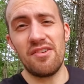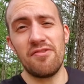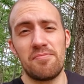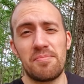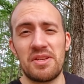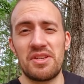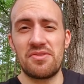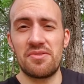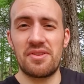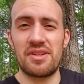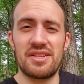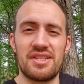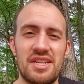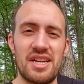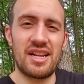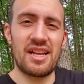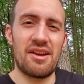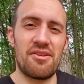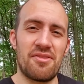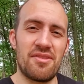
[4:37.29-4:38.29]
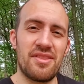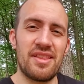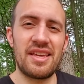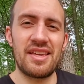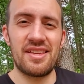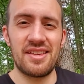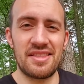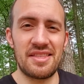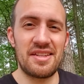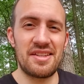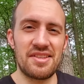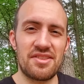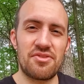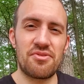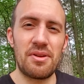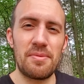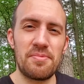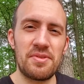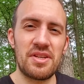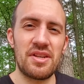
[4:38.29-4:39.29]
be sure to check out a link in the
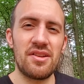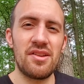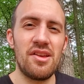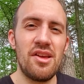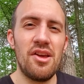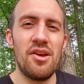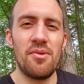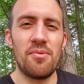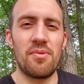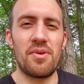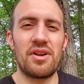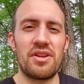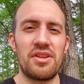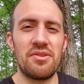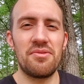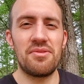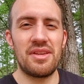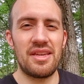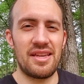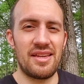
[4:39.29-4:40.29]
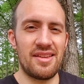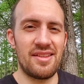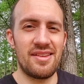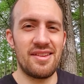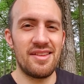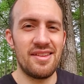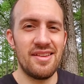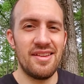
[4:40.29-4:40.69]
description where you can